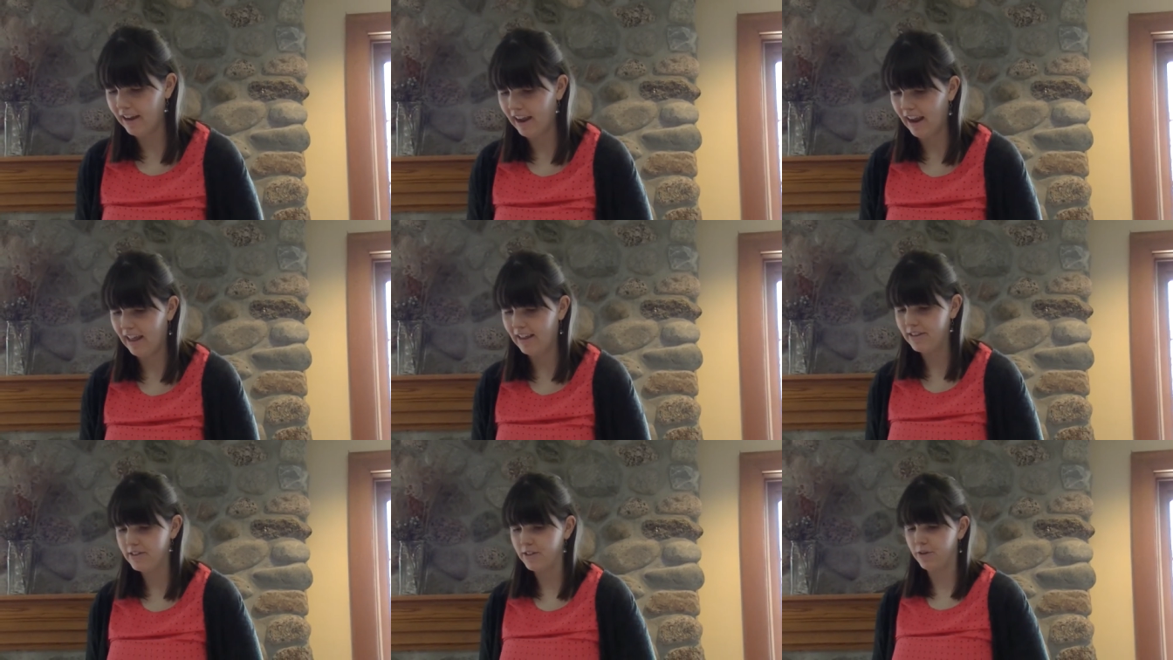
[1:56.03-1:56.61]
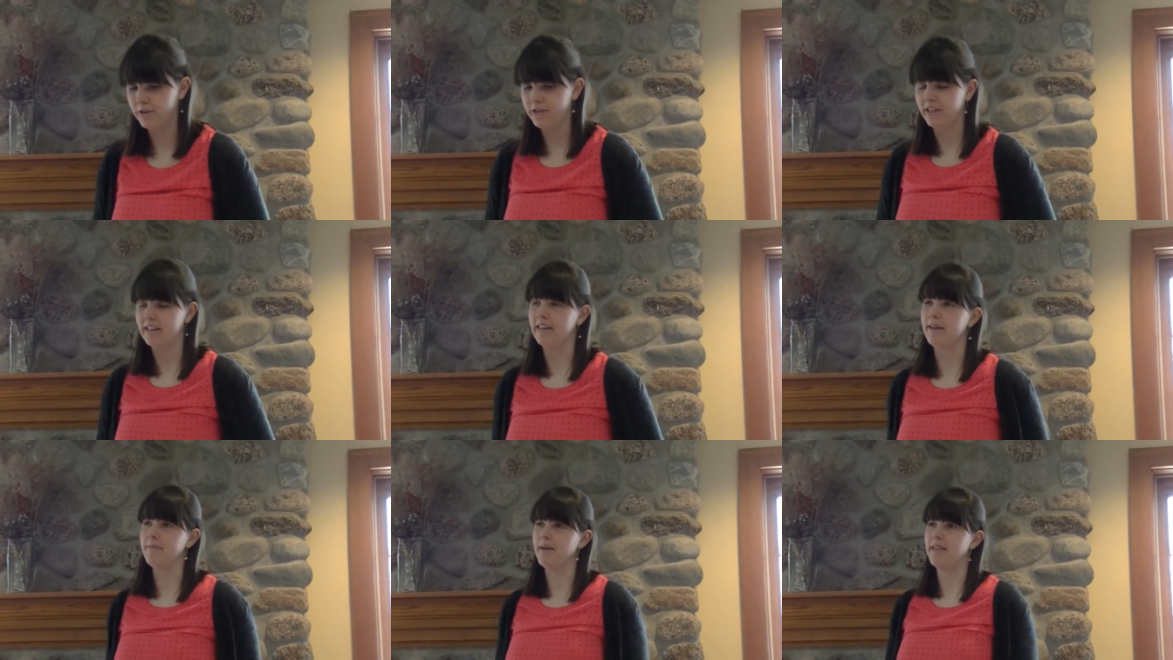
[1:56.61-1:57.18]
and so
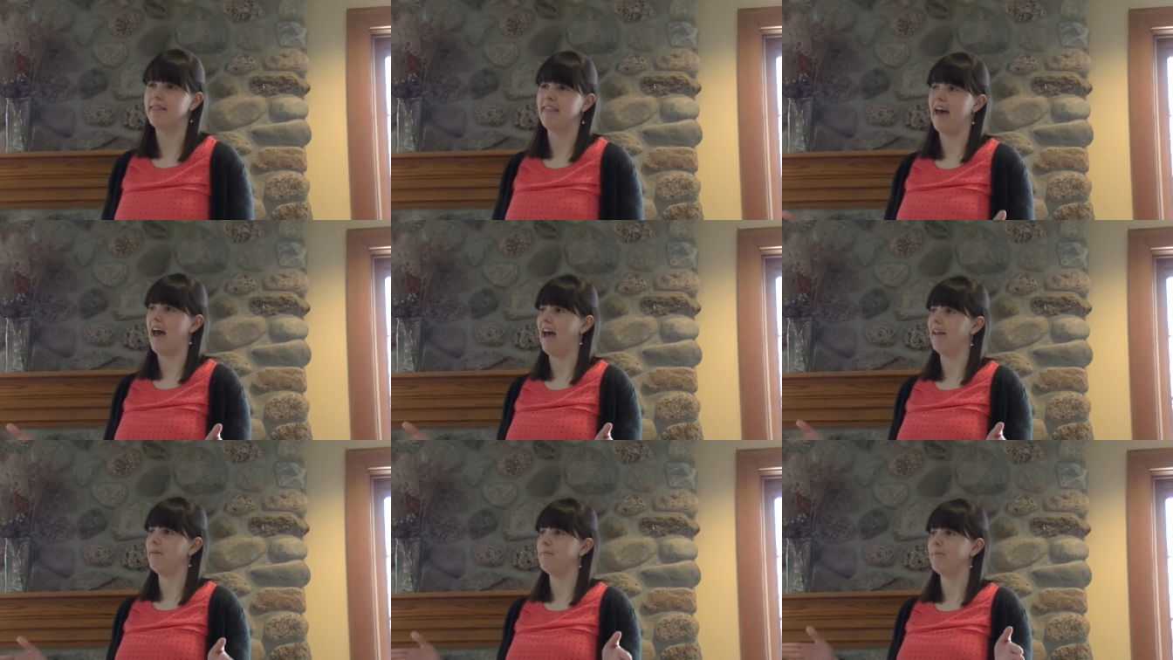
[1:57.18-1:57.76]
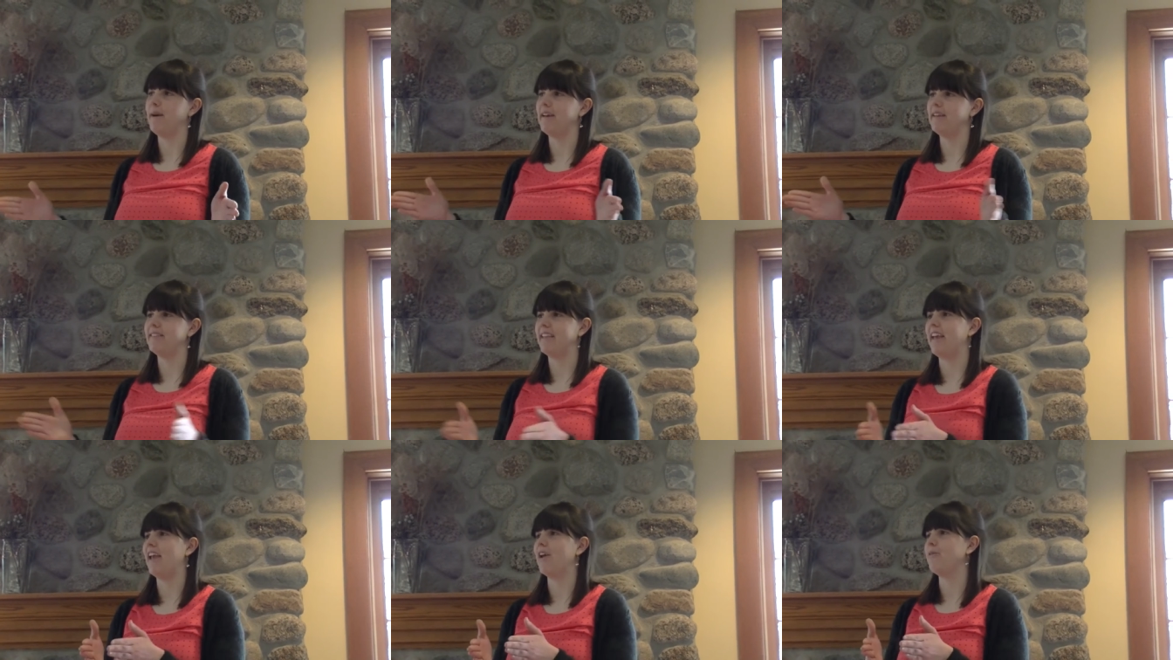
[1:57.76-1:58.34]
to limit that by
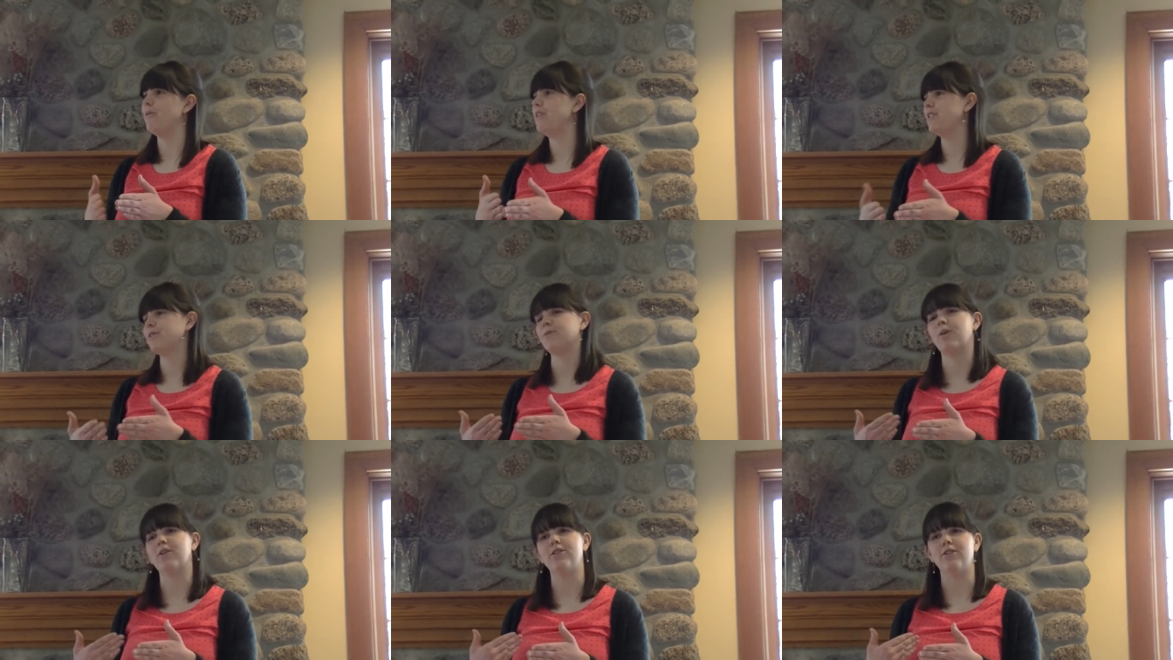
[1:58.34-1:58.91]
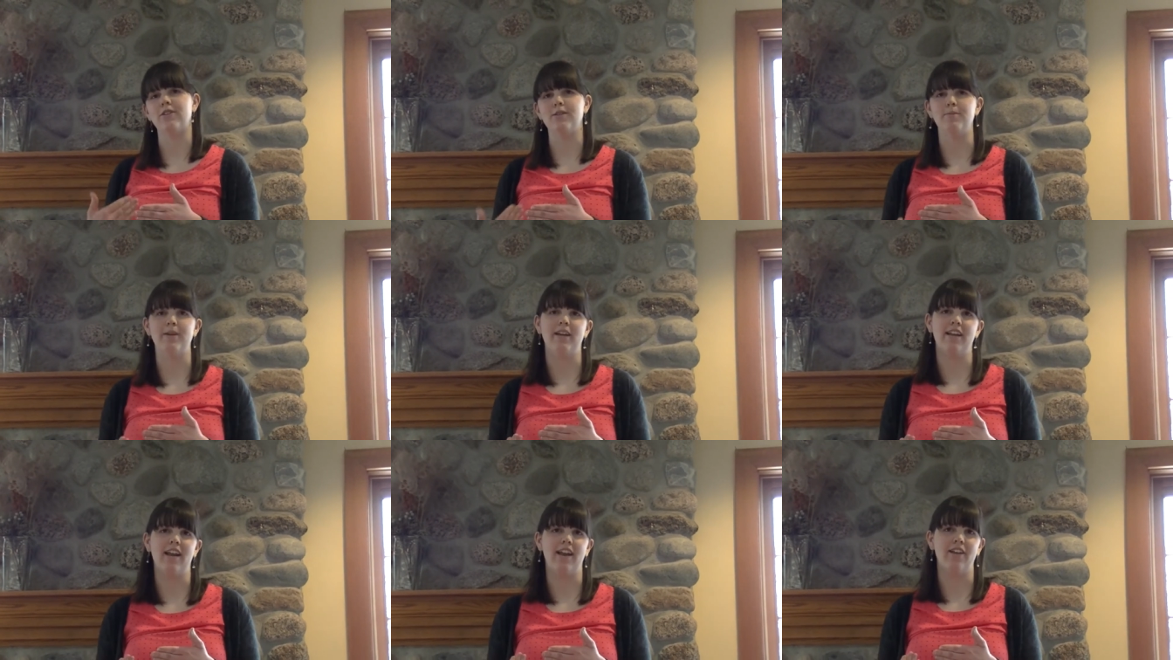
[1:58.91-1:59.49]
saying we just want you to
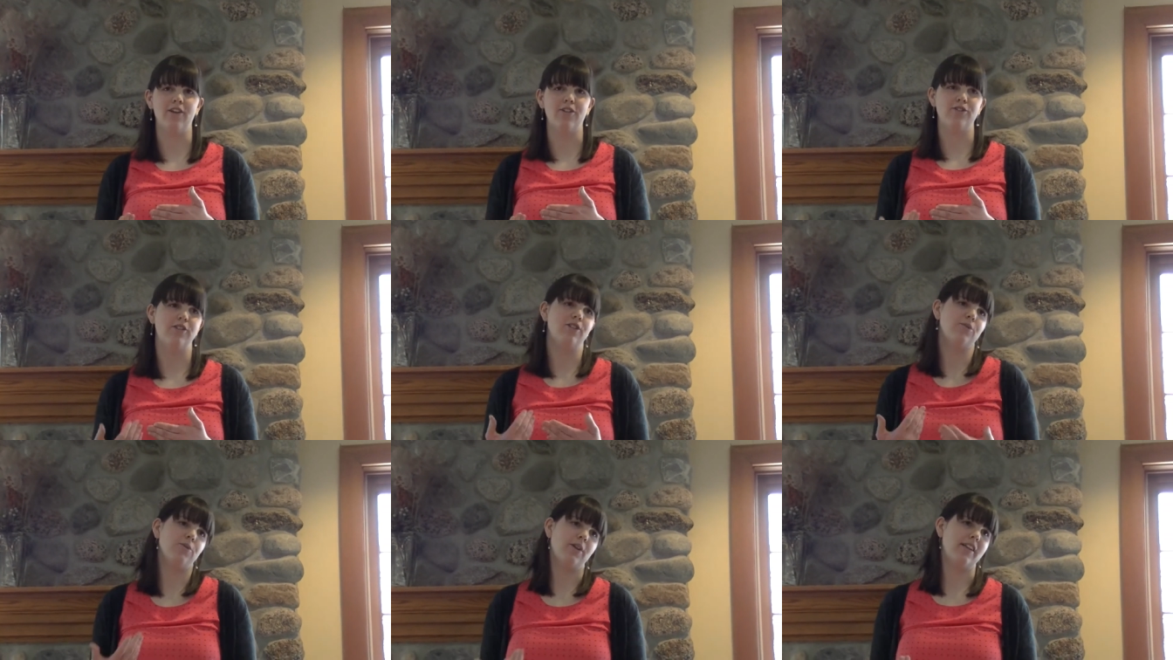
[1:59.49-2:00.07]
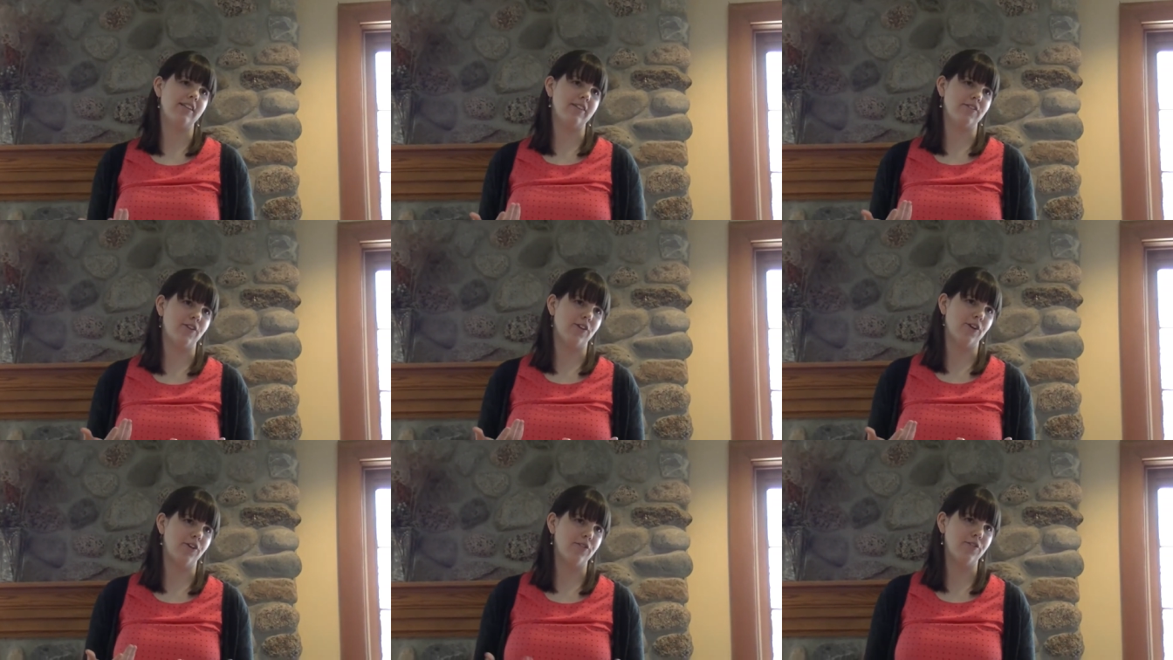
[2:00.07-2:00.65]
speak in English is really
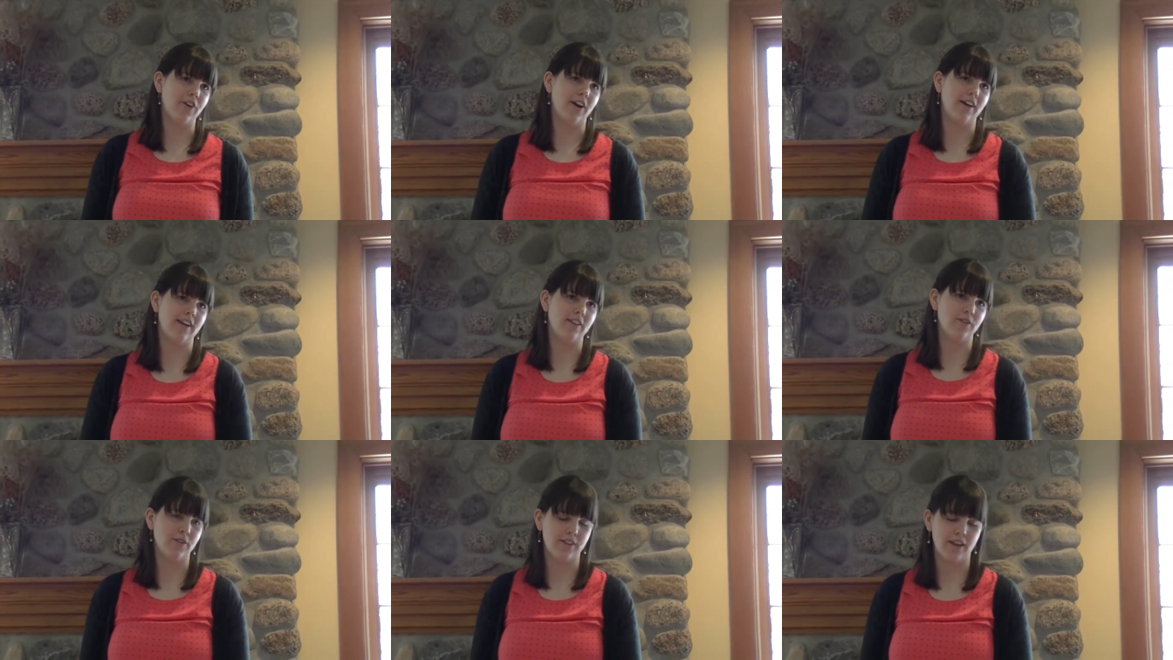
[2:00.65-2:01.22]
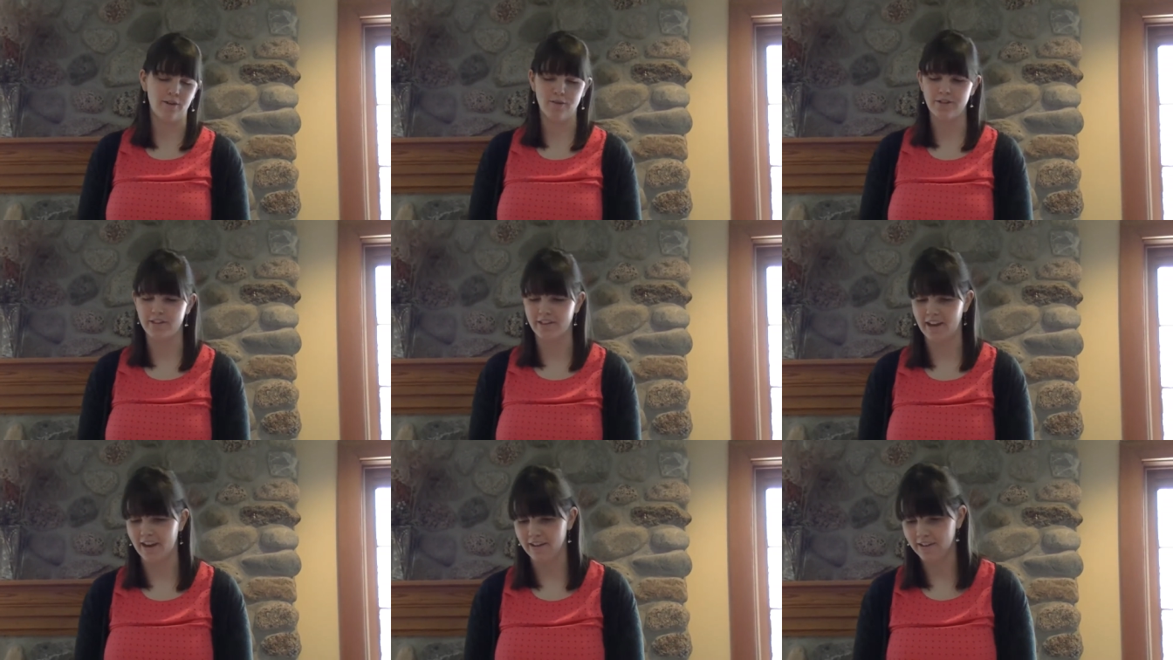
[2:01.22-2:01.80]
difficult for our kids with language
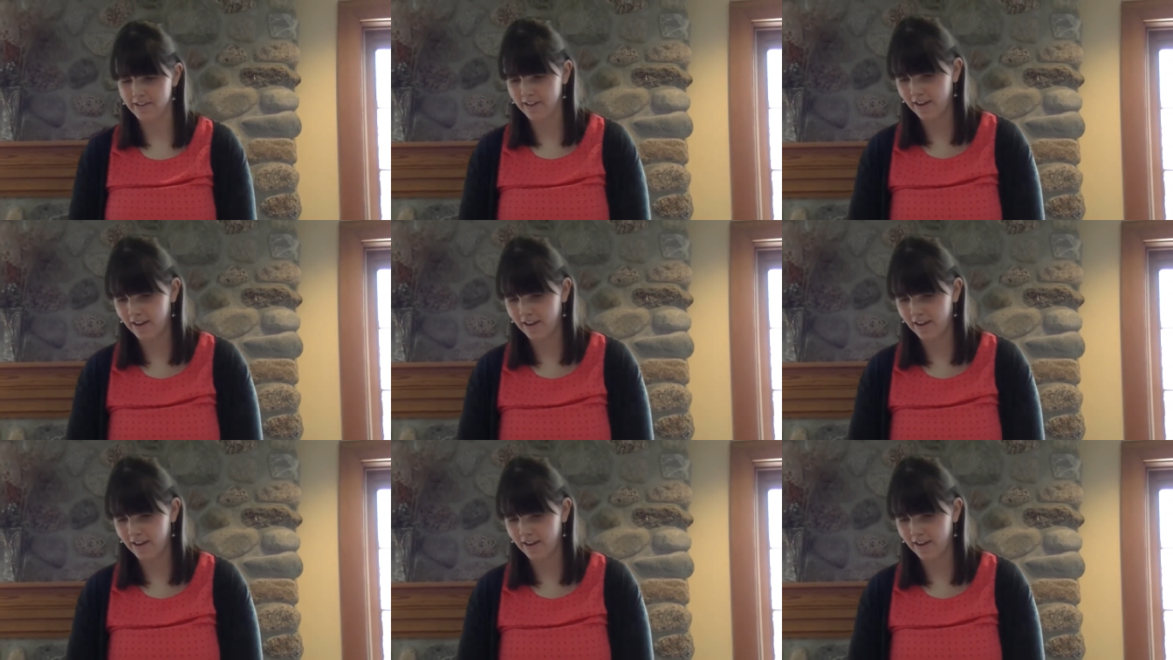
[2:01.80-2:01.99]
delays.